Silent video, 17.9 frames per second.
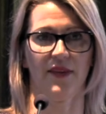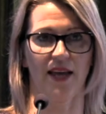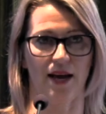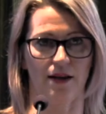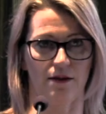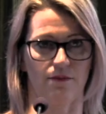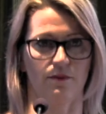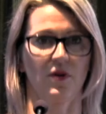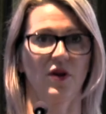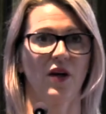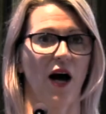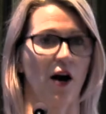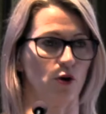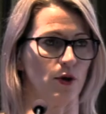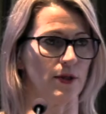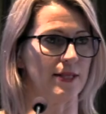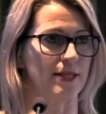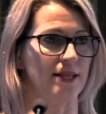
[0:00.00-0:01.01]
that
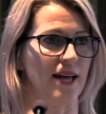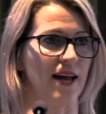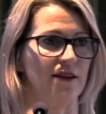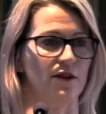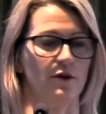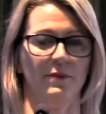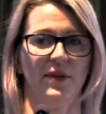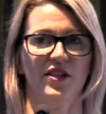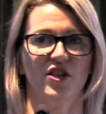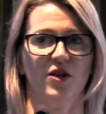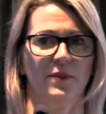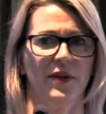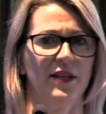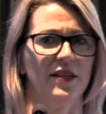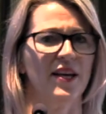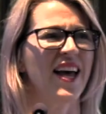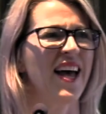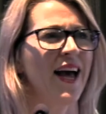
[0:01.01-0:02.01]
current standard
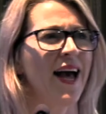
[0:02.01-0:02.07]
measurement,